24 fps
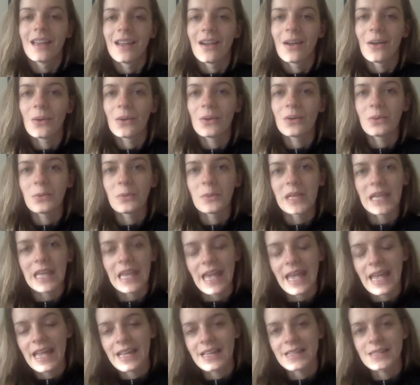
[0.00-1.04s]
All the
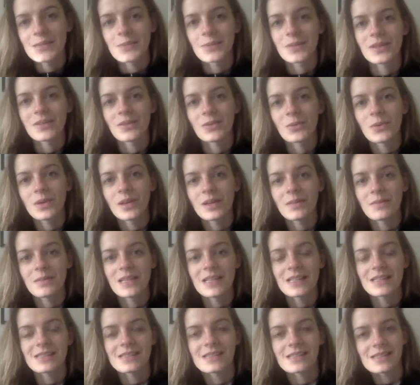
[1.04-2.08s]
weekends with tournaments.